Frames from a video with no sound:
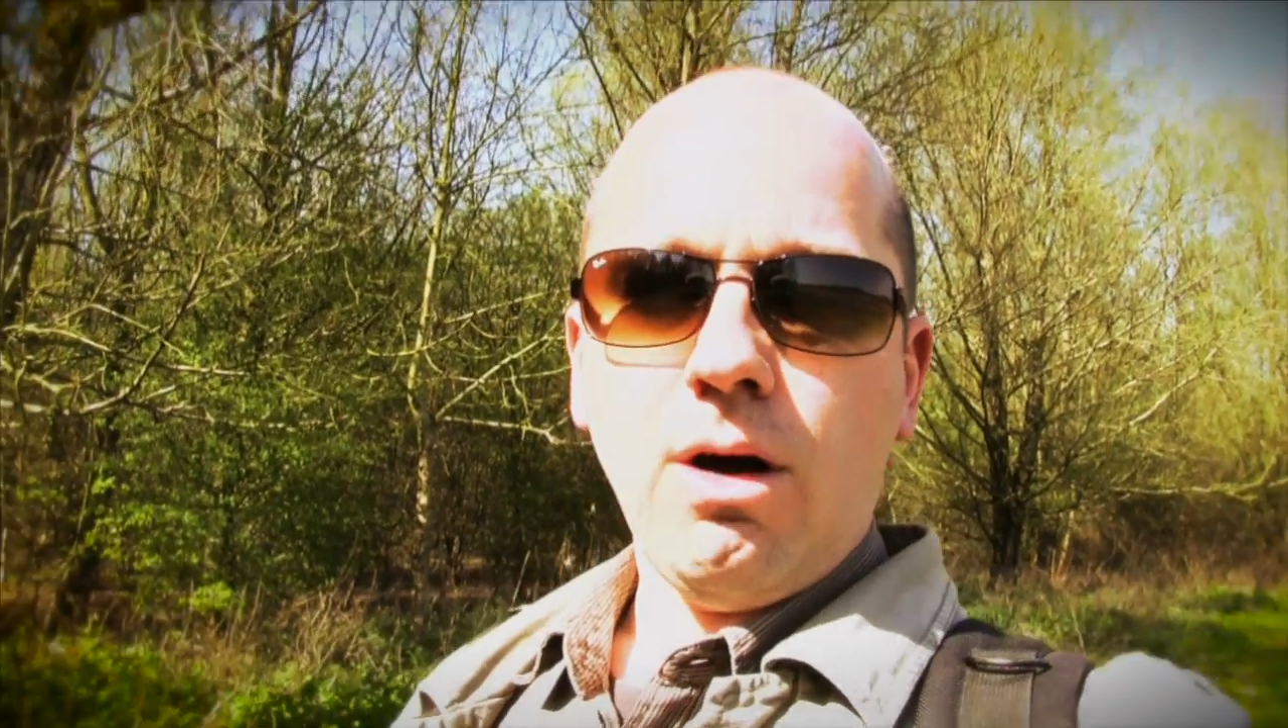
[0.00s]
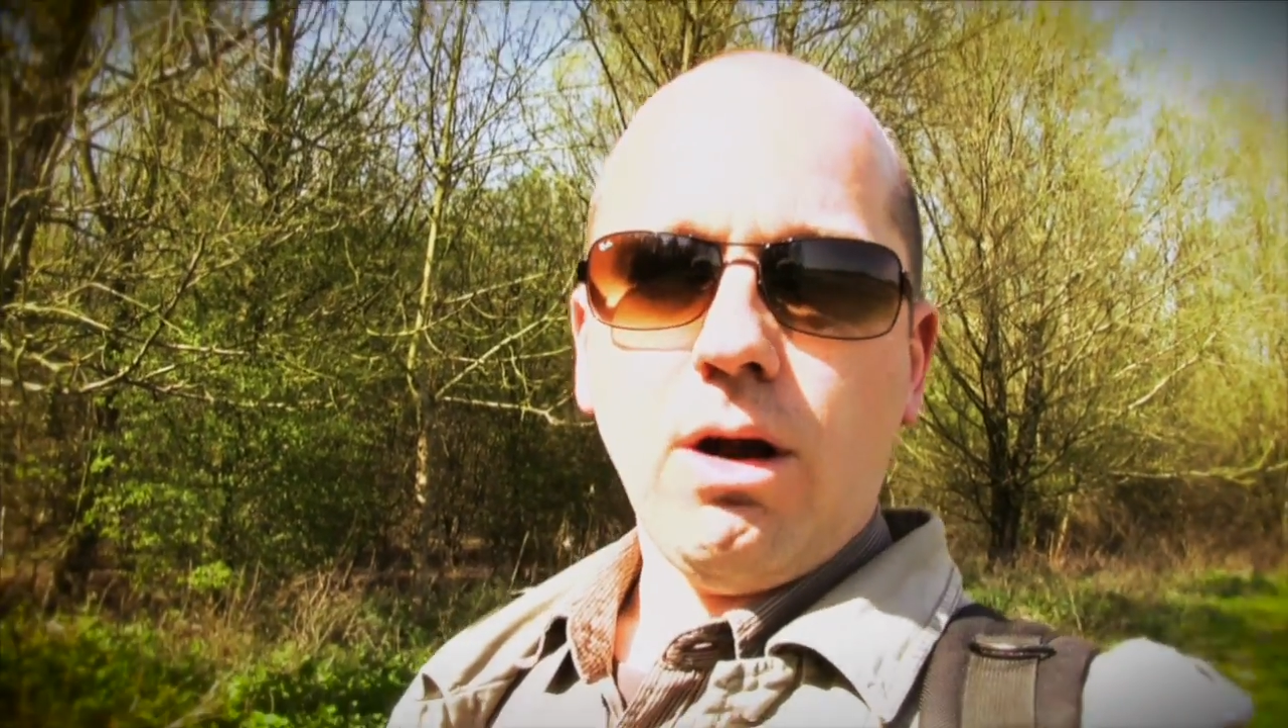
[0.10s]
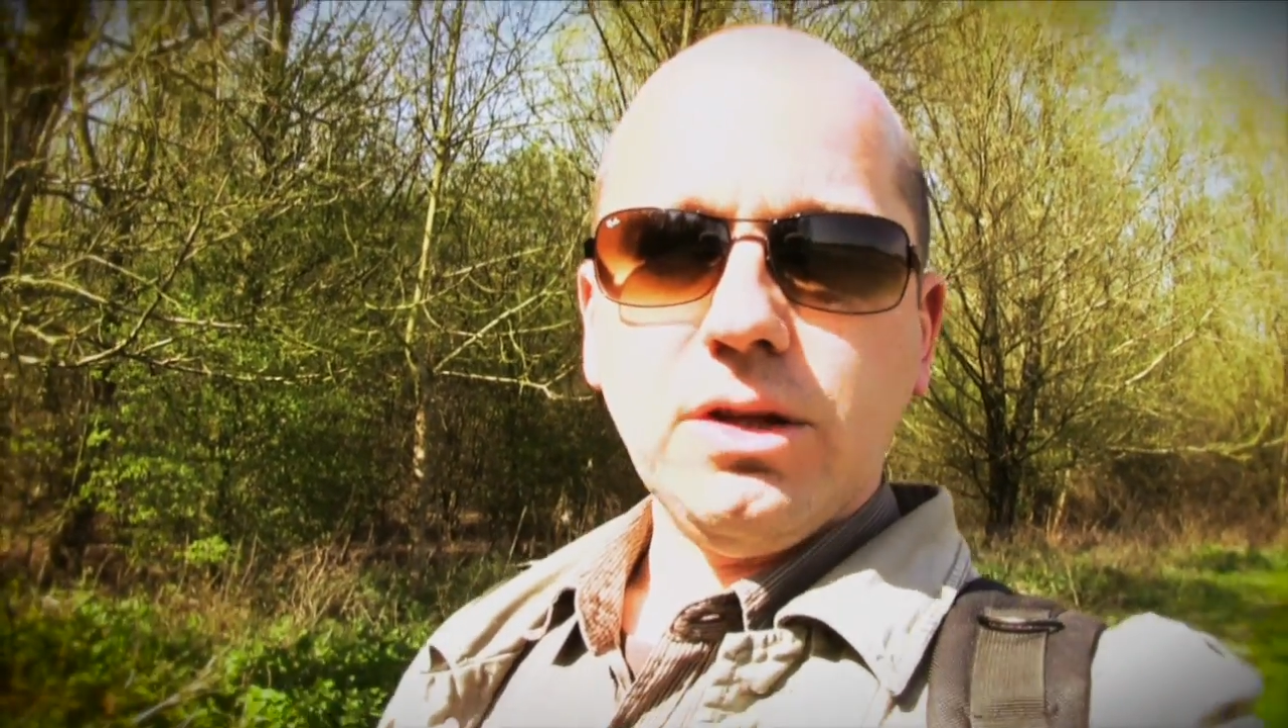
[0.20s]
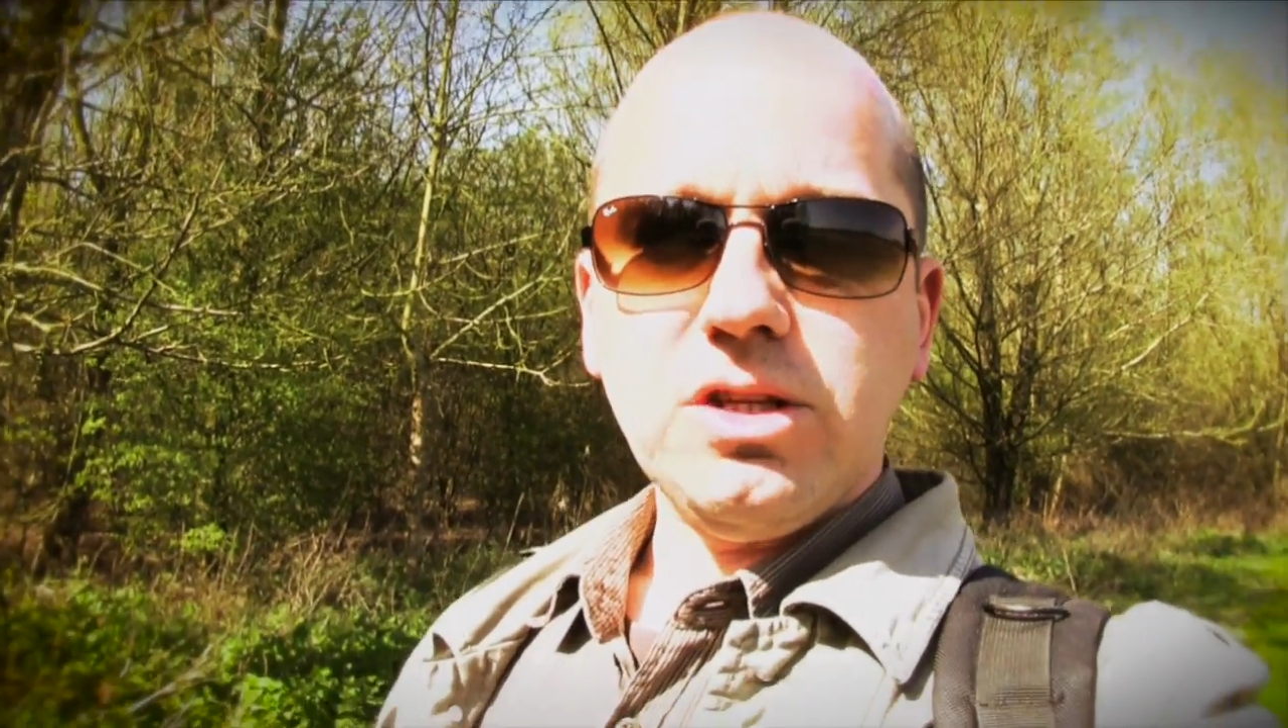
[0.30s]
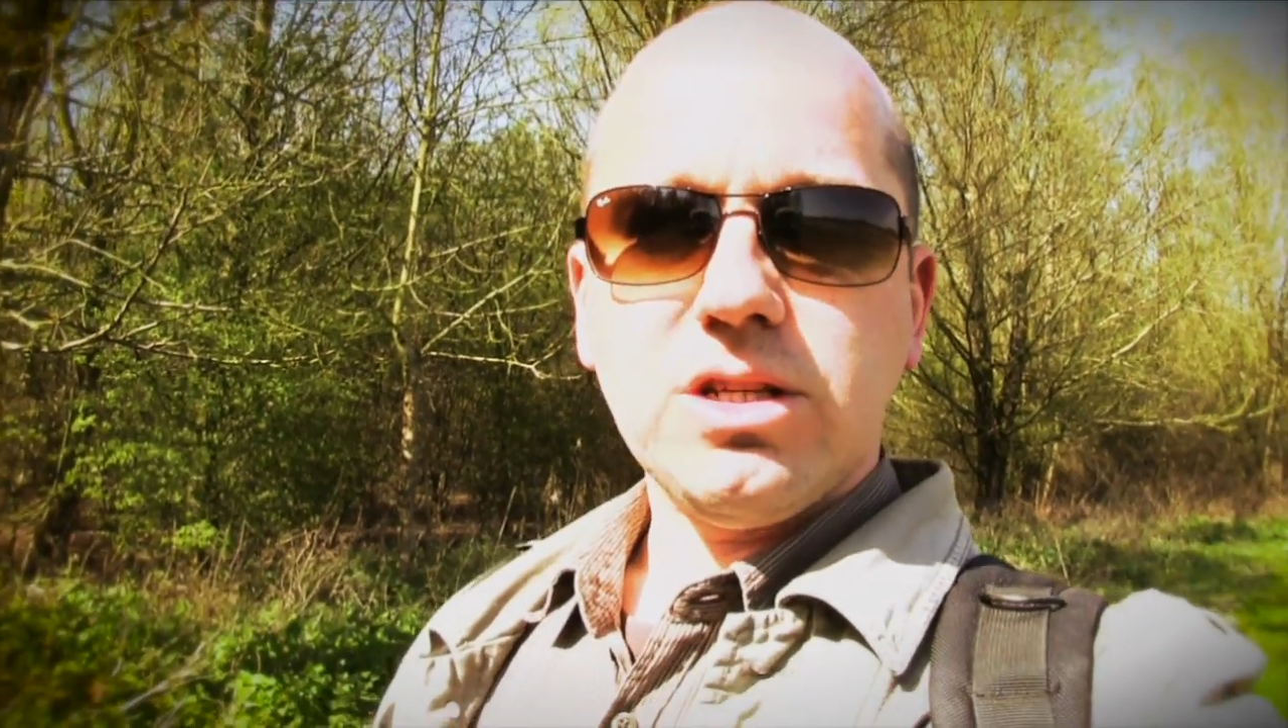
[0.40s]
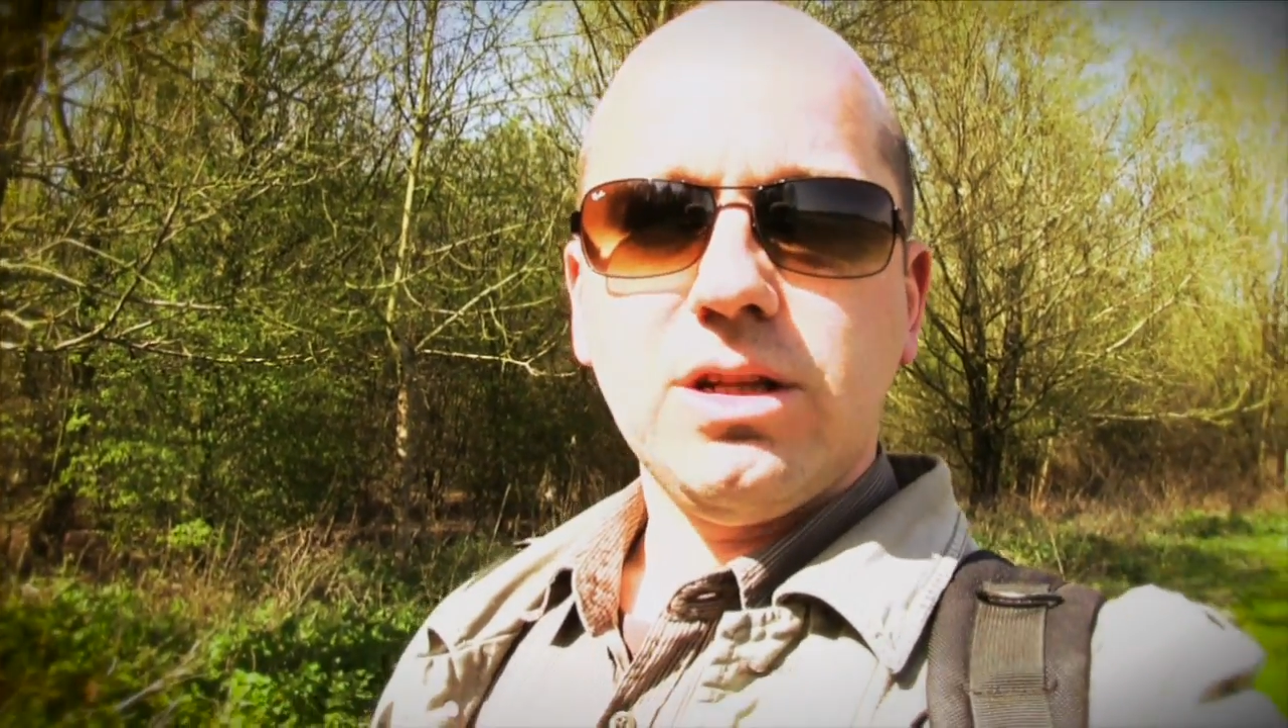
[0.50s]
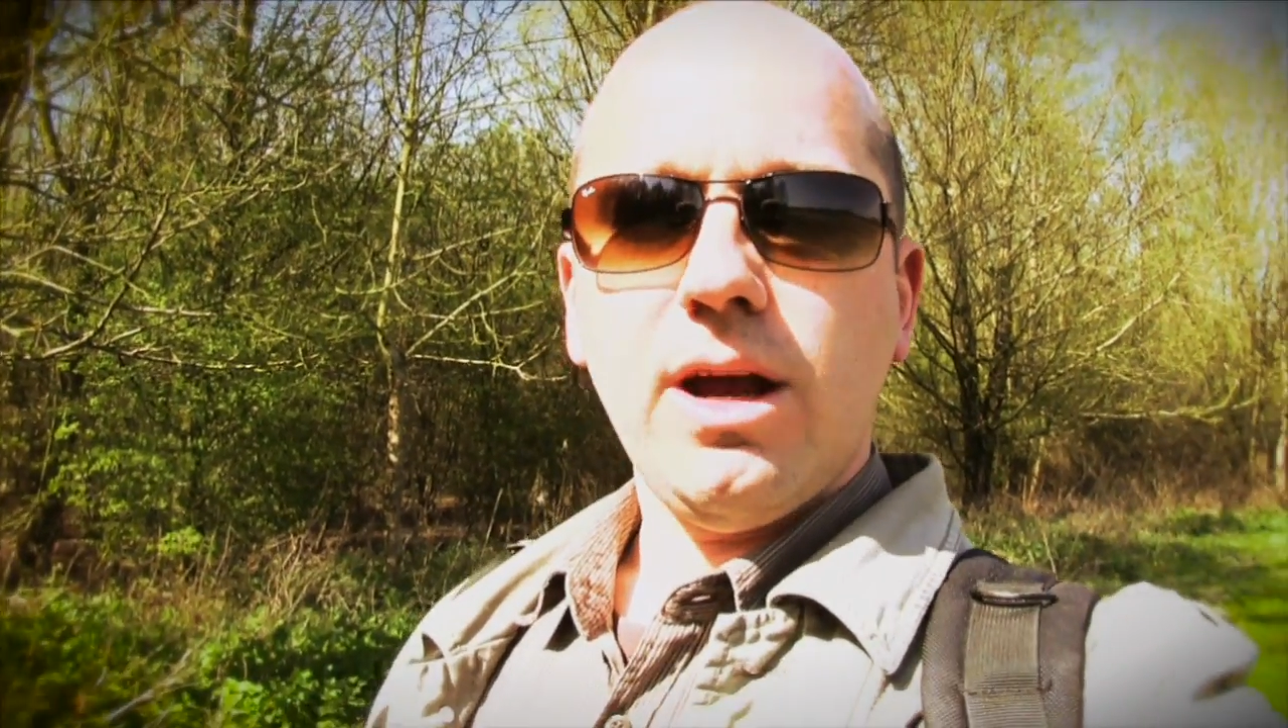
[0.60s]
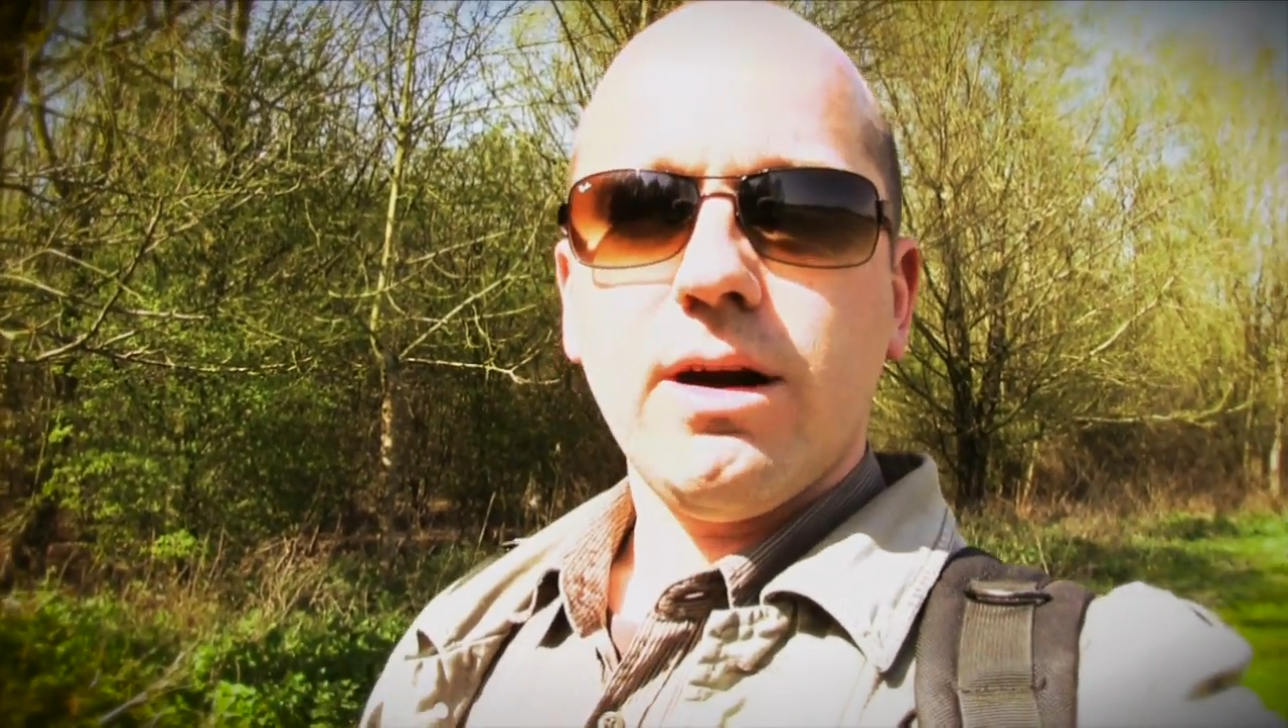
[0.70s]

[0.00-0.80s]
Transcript: knowledge.